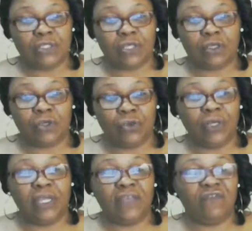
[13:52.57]

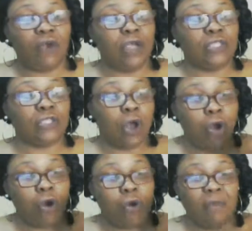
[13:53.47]
security as far as
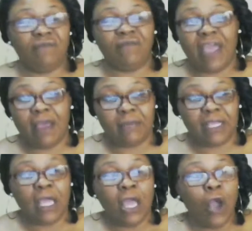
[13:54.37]
home and
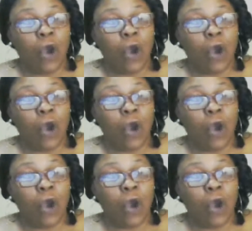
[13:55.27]
family,